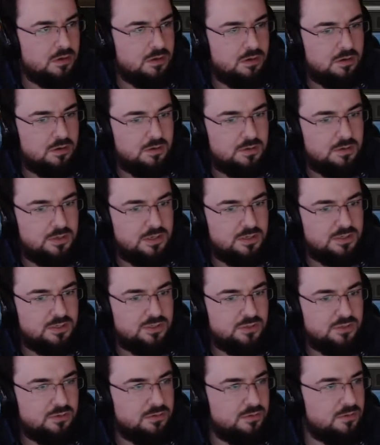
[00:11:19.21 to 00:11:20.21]
Okay,
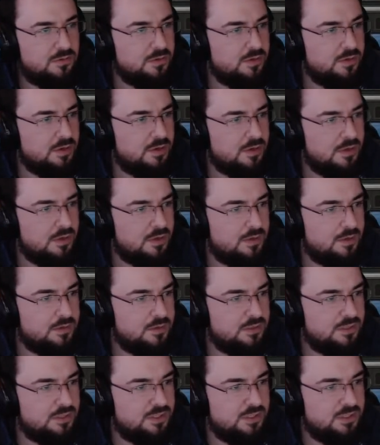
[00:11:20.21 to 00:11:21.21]
so you
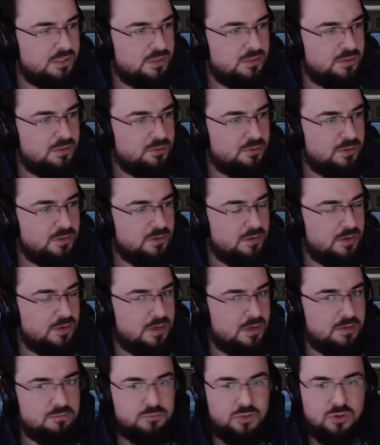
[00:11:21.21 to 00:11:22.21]
see, do you want?
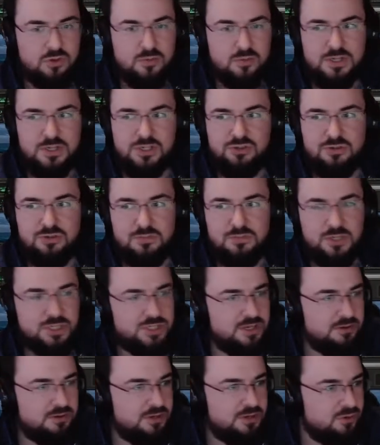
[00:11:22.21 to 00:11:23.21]
I'll do it on my stream just
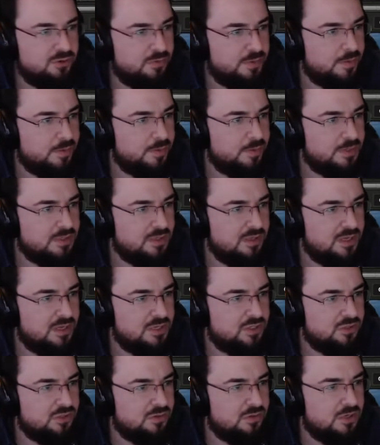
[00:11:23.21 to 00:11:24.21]
now. I know it'll be a bit delayed.
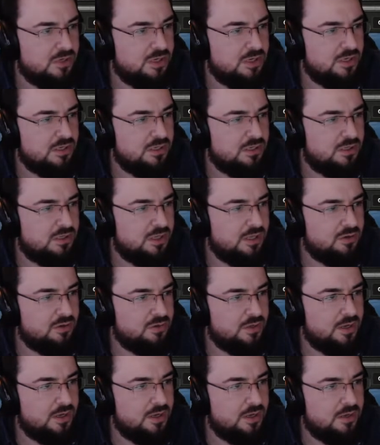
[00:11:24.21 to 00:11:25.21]
So you click on
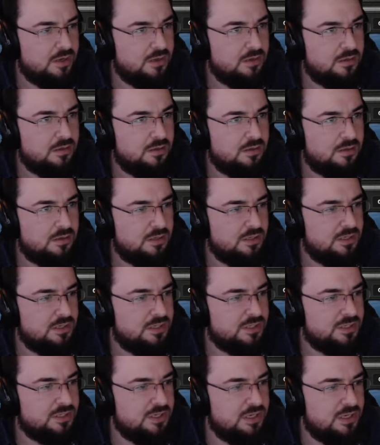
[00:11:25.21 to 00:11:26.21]
the
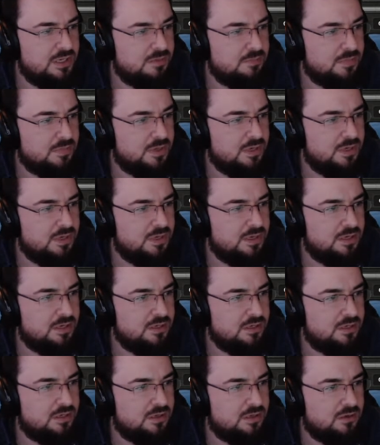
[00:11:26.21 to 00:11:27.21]
lady's name and then you
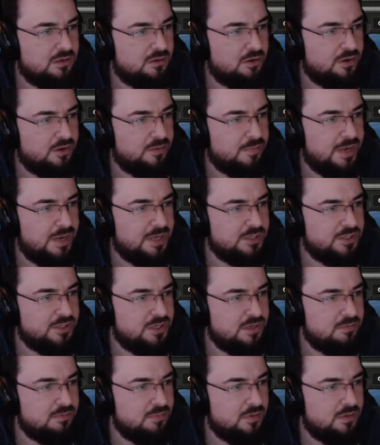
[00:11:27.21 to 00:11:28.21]
got the man's
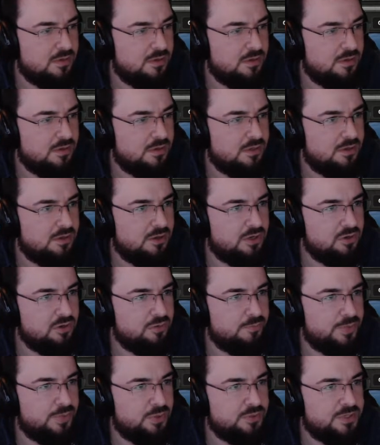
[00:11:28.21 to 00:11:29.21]
name. You click on
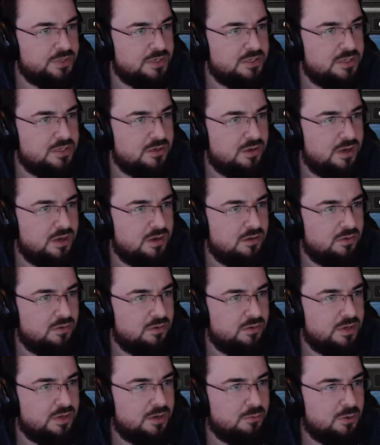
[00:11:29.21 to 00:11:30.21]
build Intel
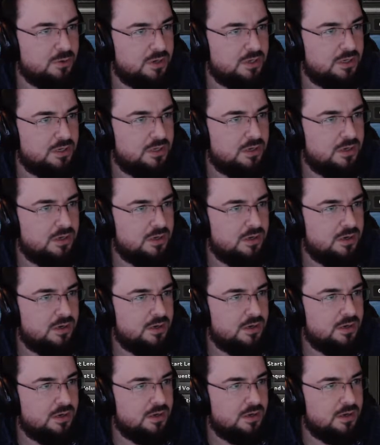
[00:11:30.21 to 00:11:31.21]
network,
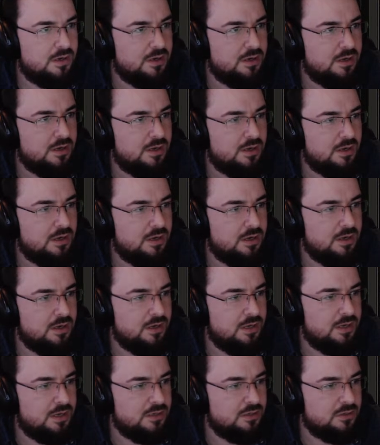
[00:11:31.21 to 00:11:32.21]
and
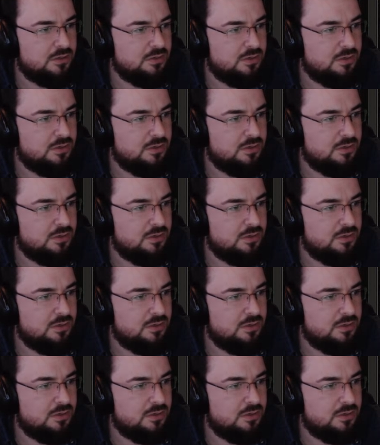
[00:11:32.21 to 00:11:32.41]
then there